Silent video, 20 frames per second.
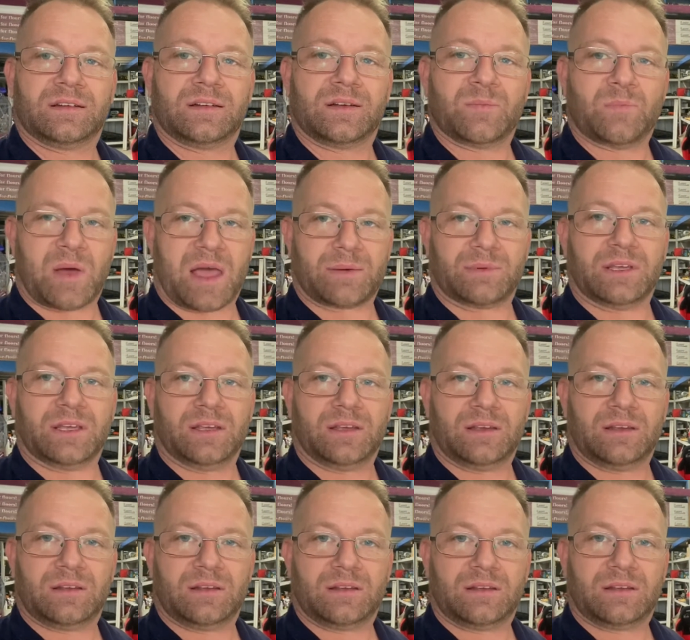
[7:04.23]
maybe.
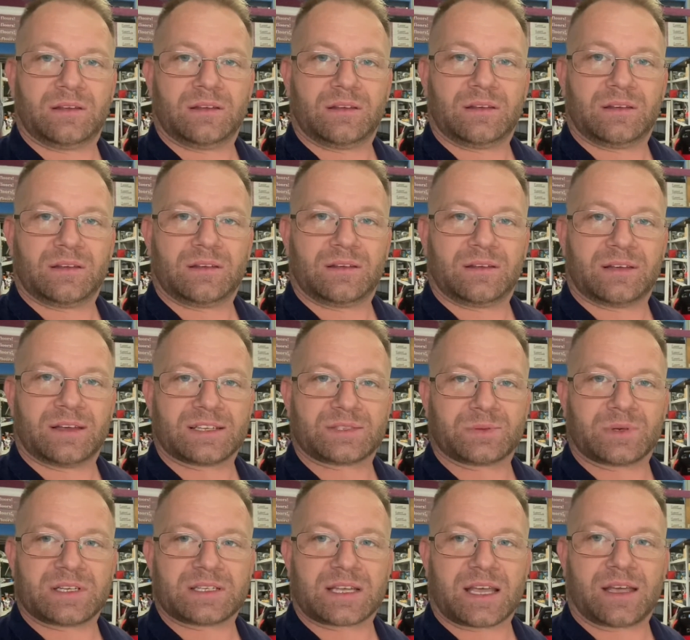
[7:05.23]
That's what
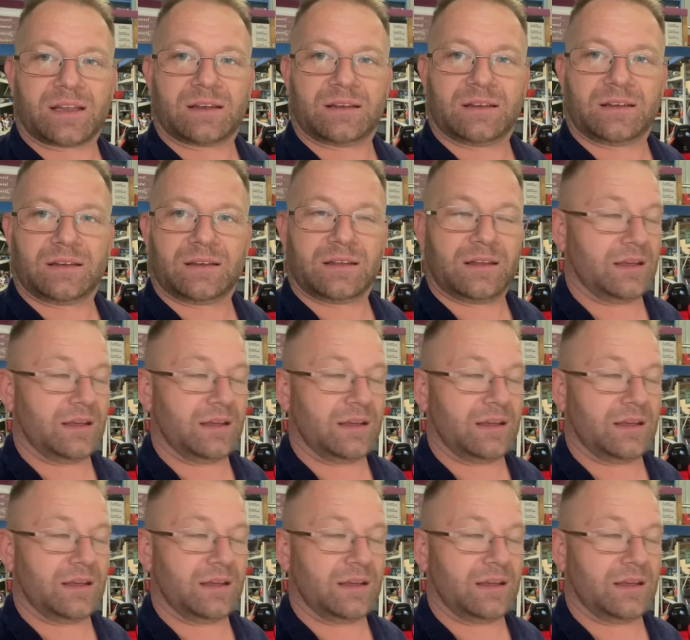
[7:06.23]
he's saying.